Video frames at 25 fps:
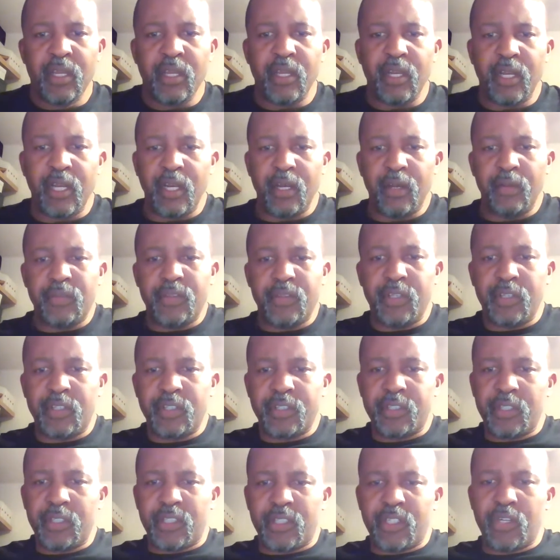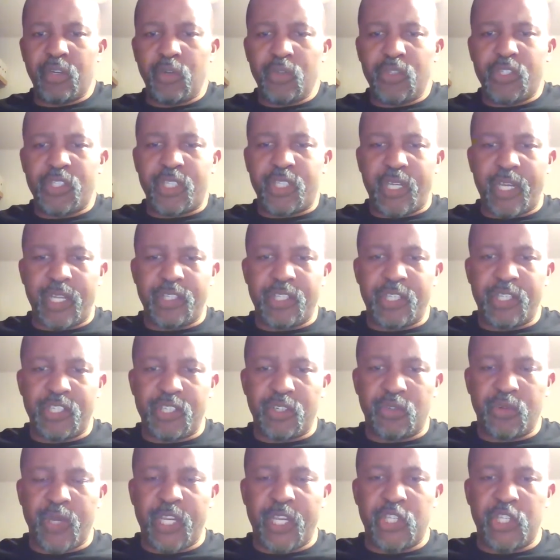the coach does
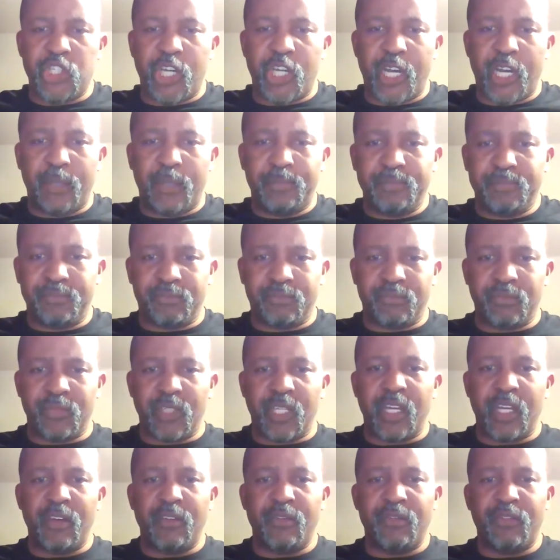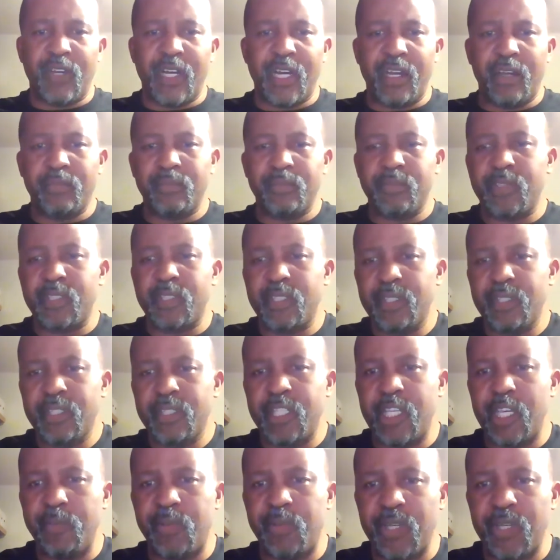a great job of
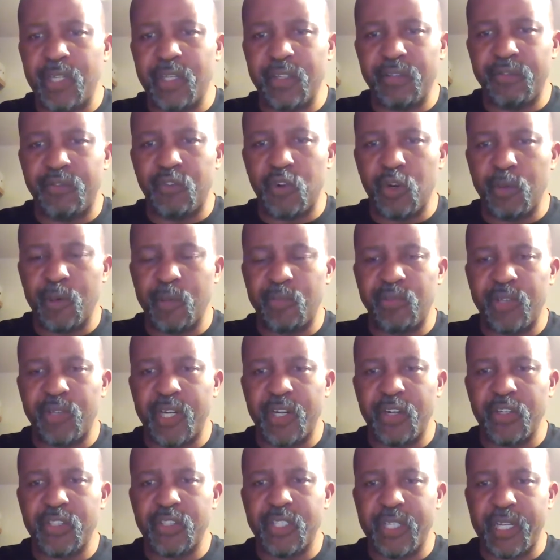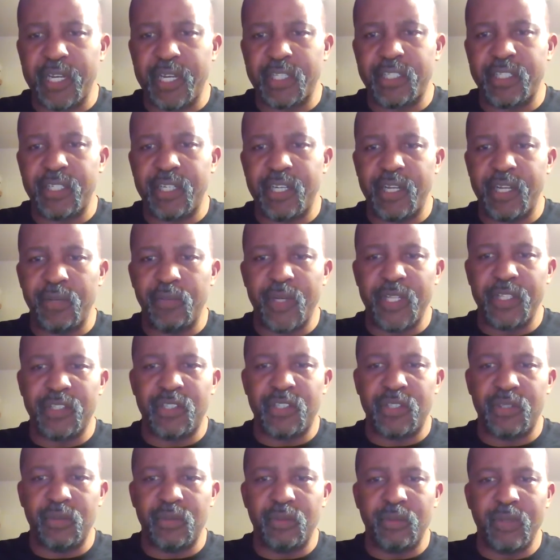keeping the former players connected. I went
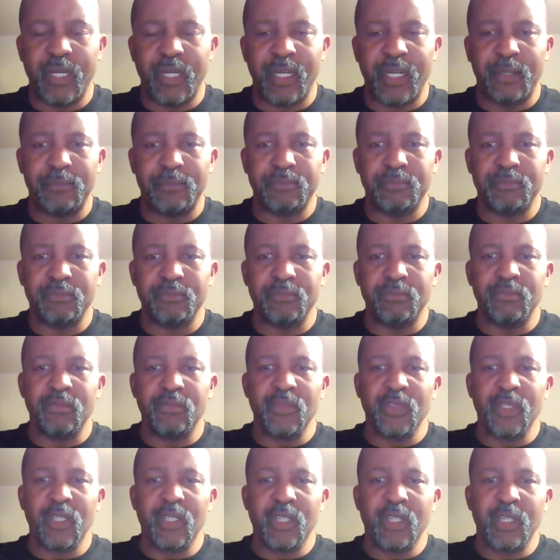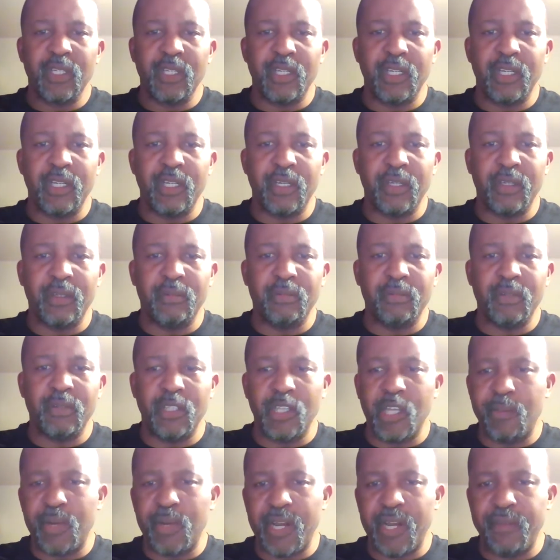to
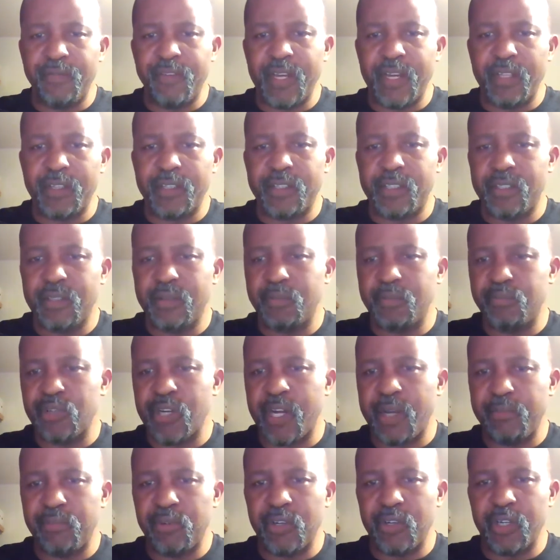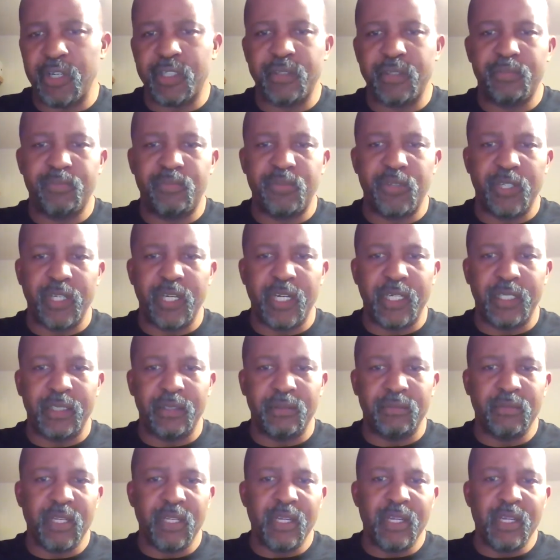alumni event Brian Bork put
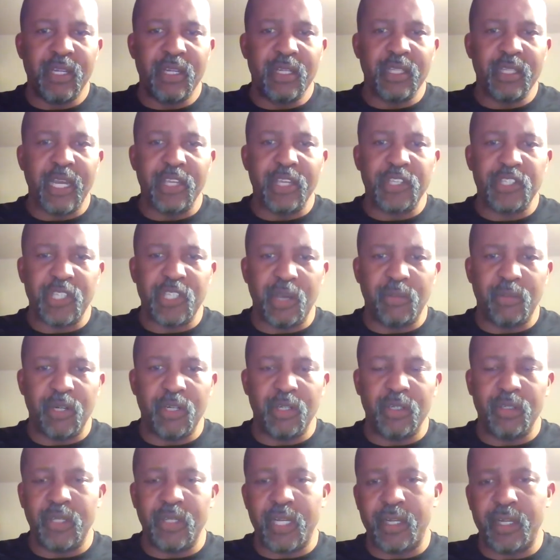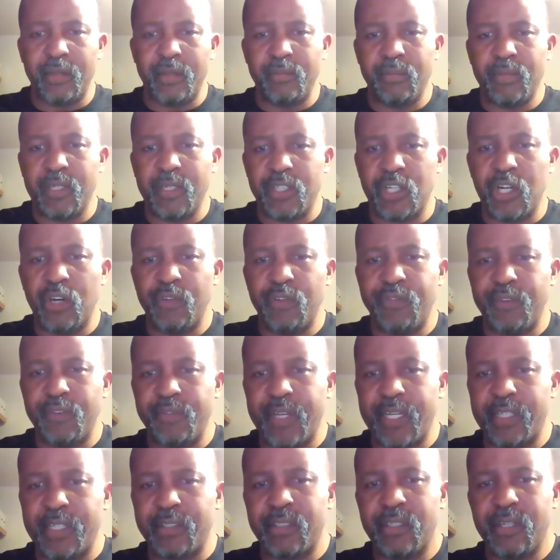on last summer, a golf
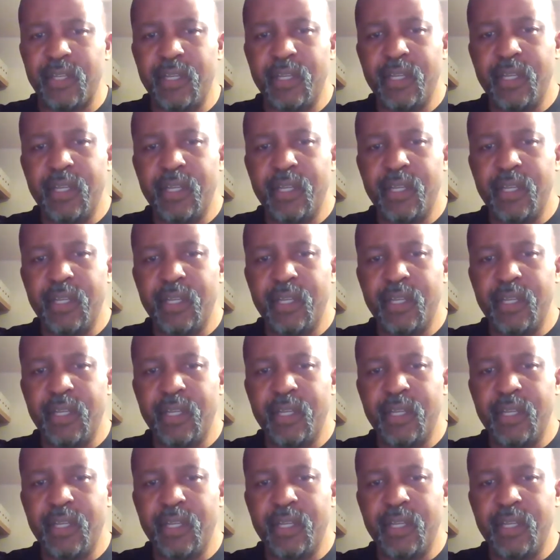event.